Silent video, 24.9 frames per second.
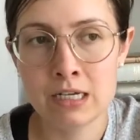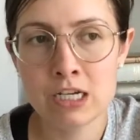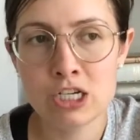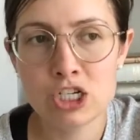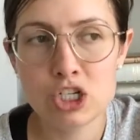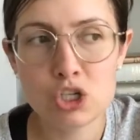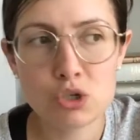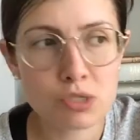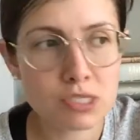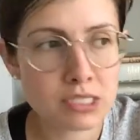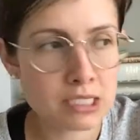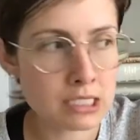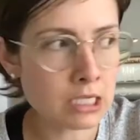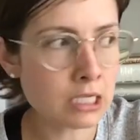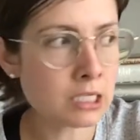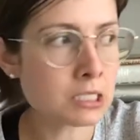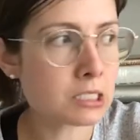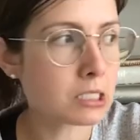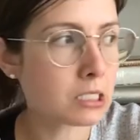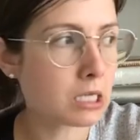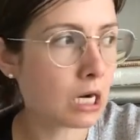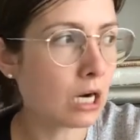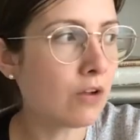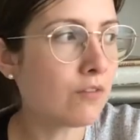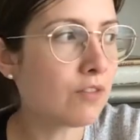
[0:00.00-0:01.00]
do you see
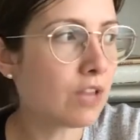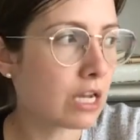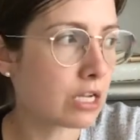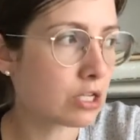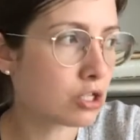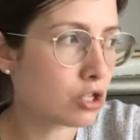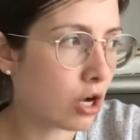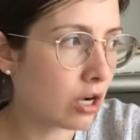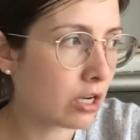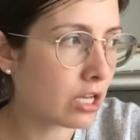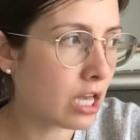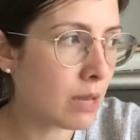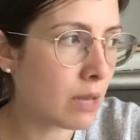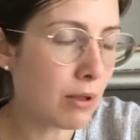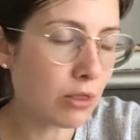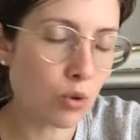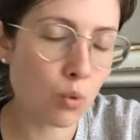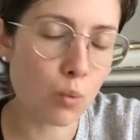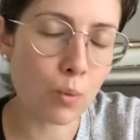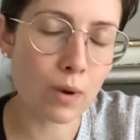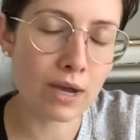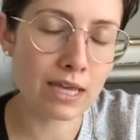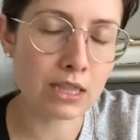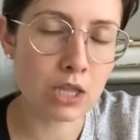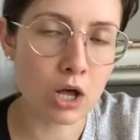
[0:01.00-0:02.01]
instead of like talking about the
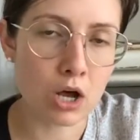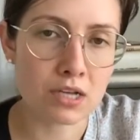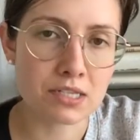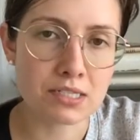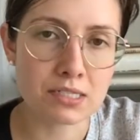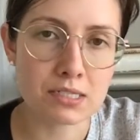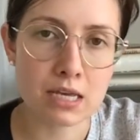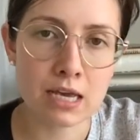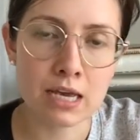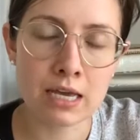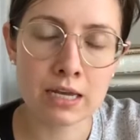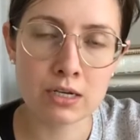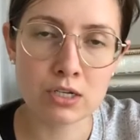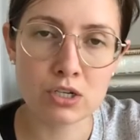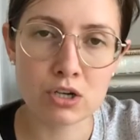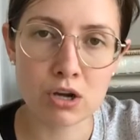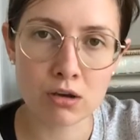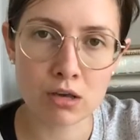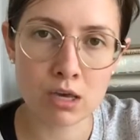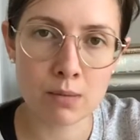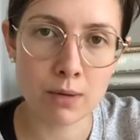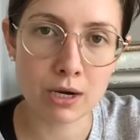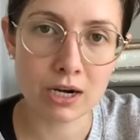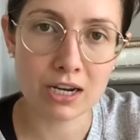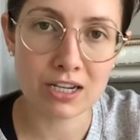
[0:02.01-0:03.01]
weight loss and
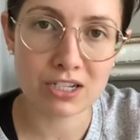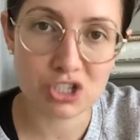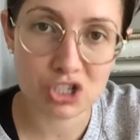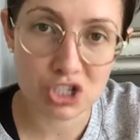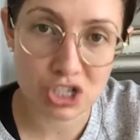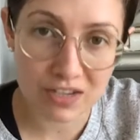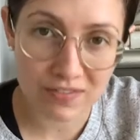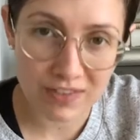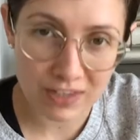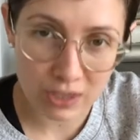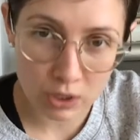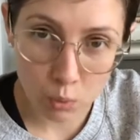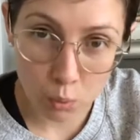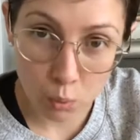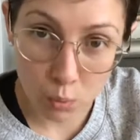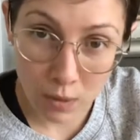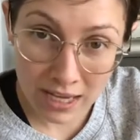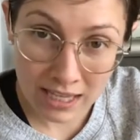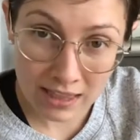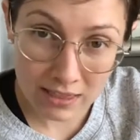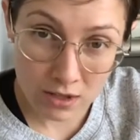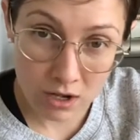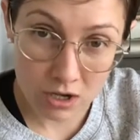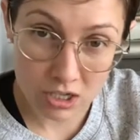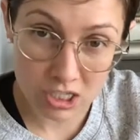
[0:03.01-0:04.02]
talking about achieving the
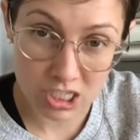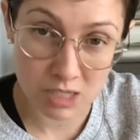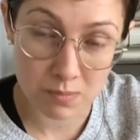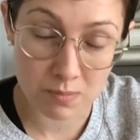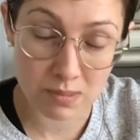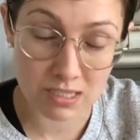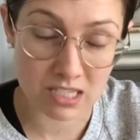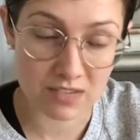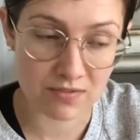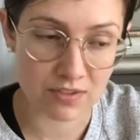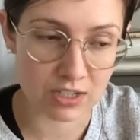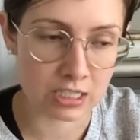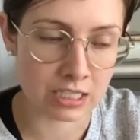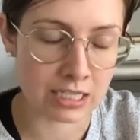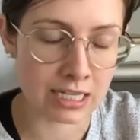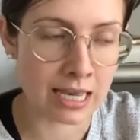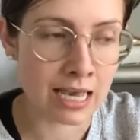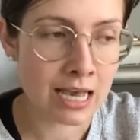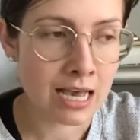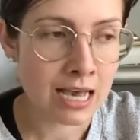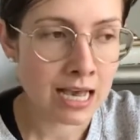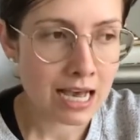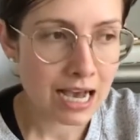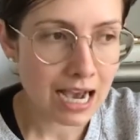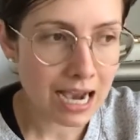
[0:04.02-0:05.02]
weight loss specifically,
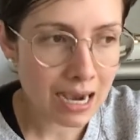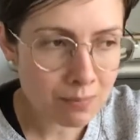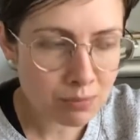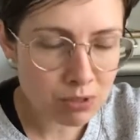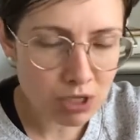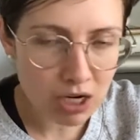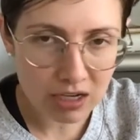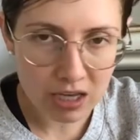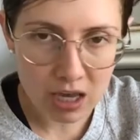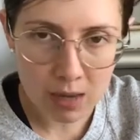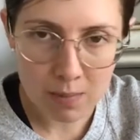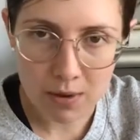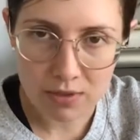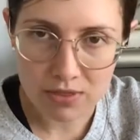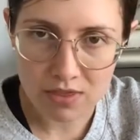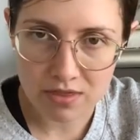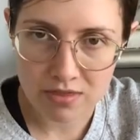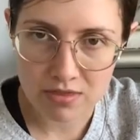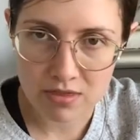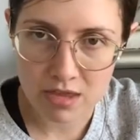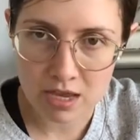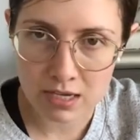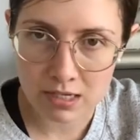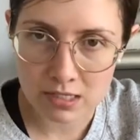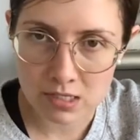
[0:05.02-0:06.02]
I'm talking about the
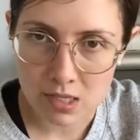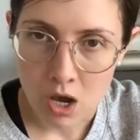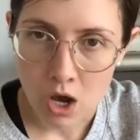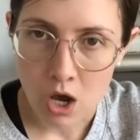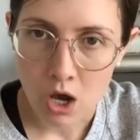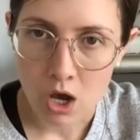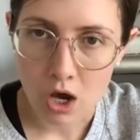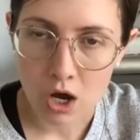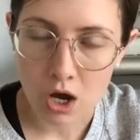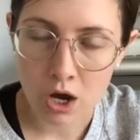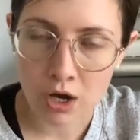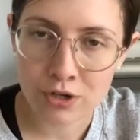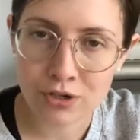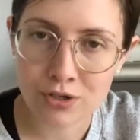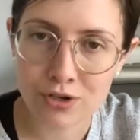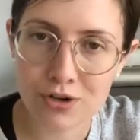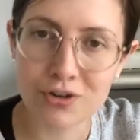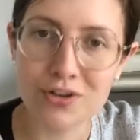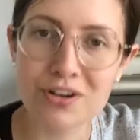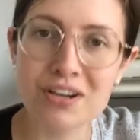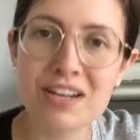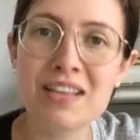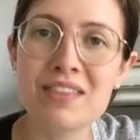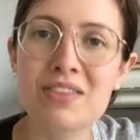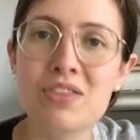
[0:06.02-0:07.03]
things
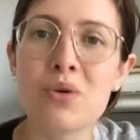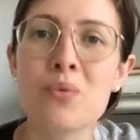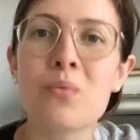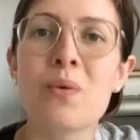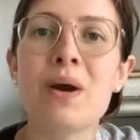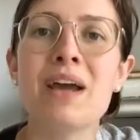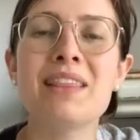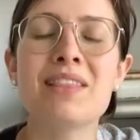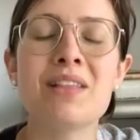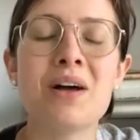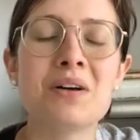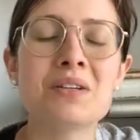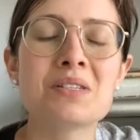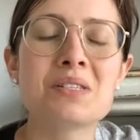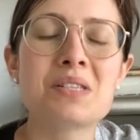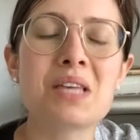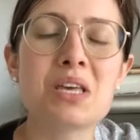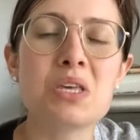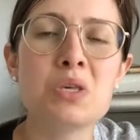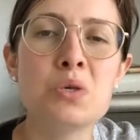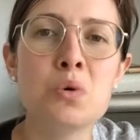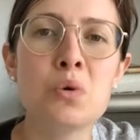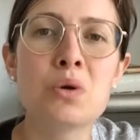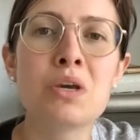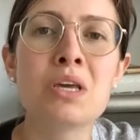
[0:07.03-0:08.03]
underneath the weight loss that
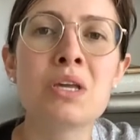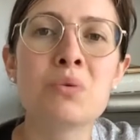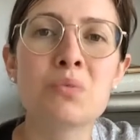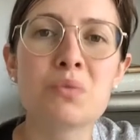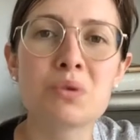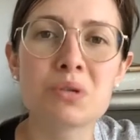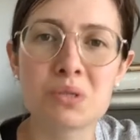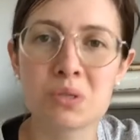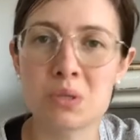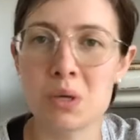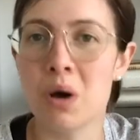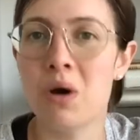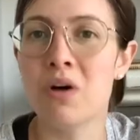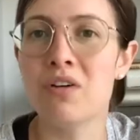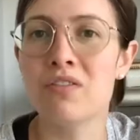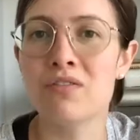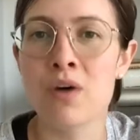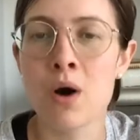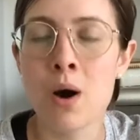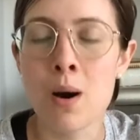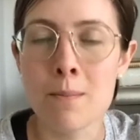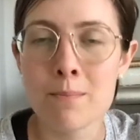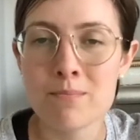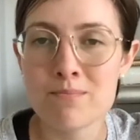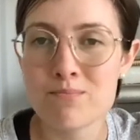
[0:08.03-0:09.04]
you can resolve
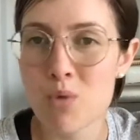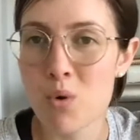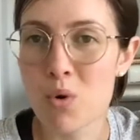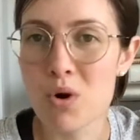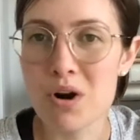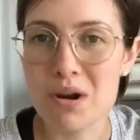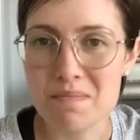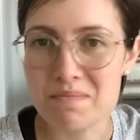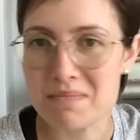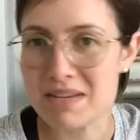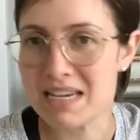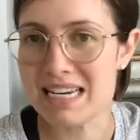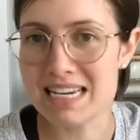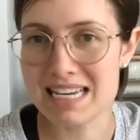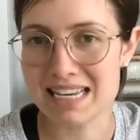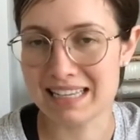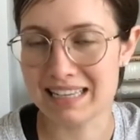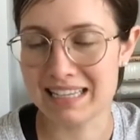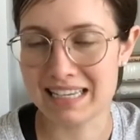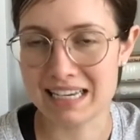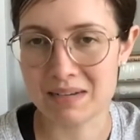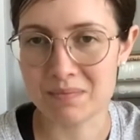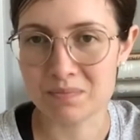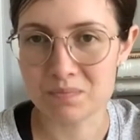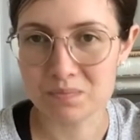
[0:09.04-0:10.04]
more
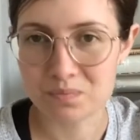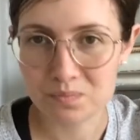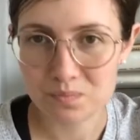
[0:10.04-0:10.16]
immediately.